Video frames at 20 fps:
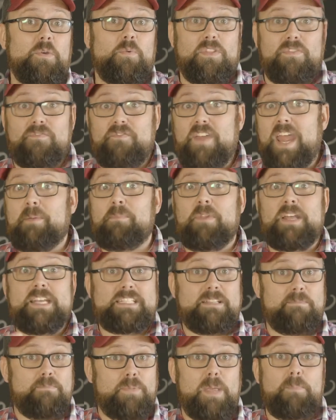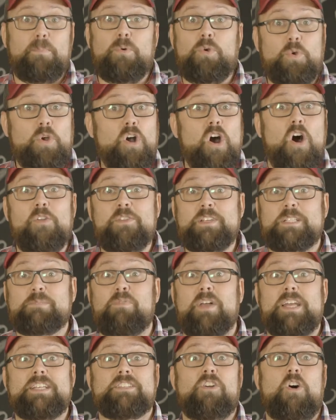with families and people who call this
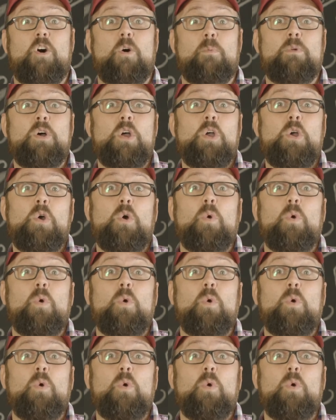place home,